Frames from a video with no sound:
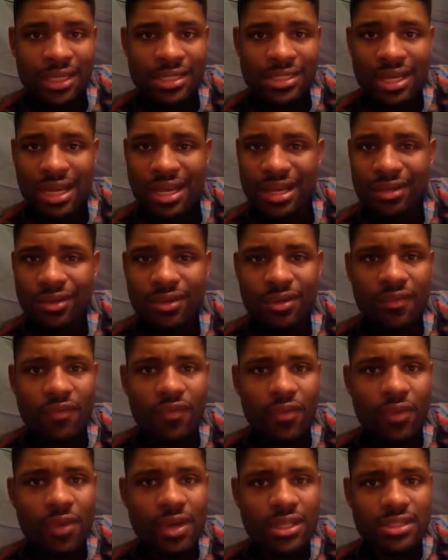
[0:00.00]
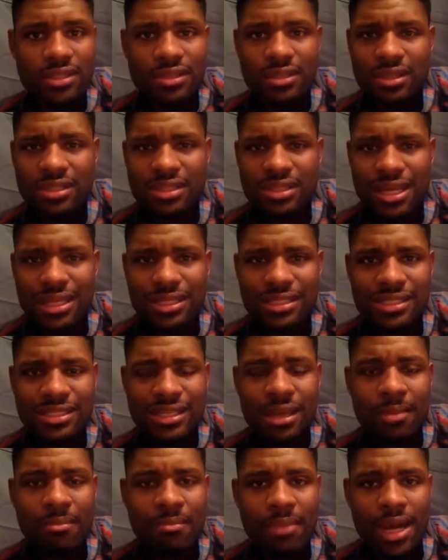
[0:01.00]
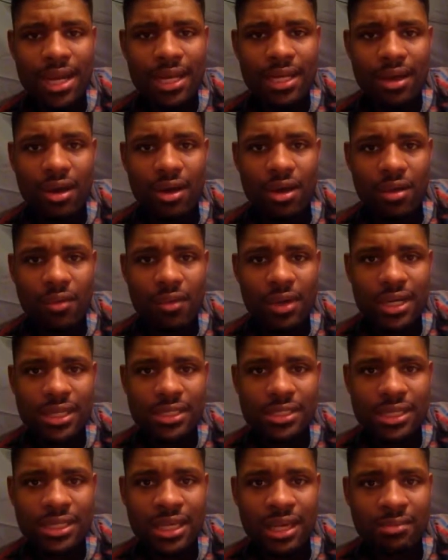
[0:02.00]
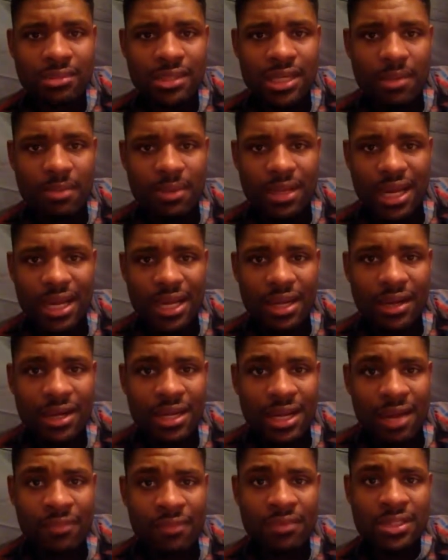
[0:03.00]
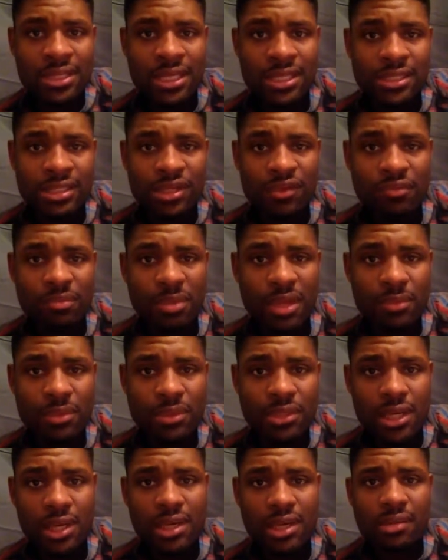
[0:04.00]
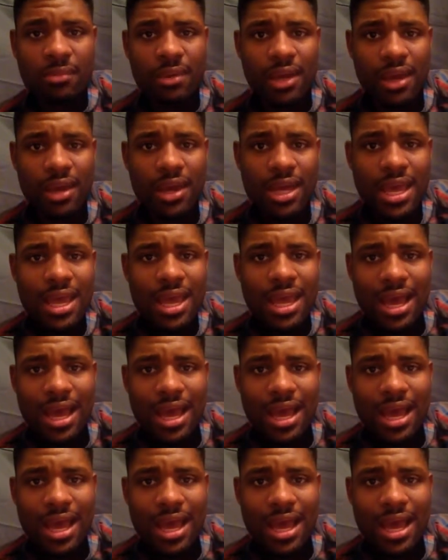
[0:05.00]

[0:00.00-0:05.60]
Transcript: it's like a little voice, or it's like somebody always comes up and I hear a conversation of people talking about